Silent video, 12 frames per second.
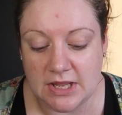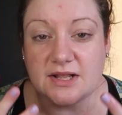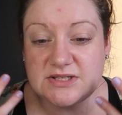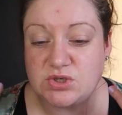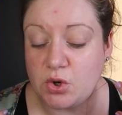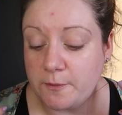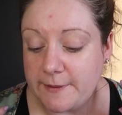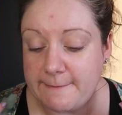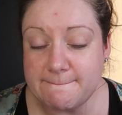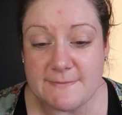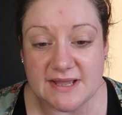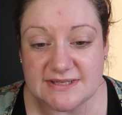It's not
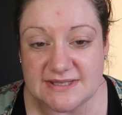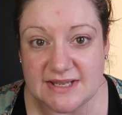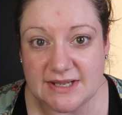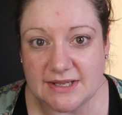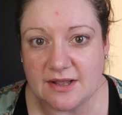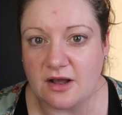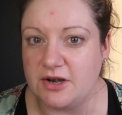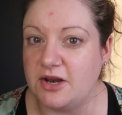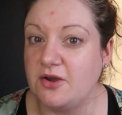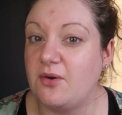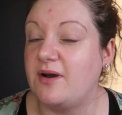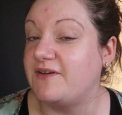been messy. I
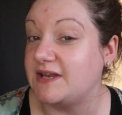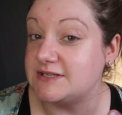know I've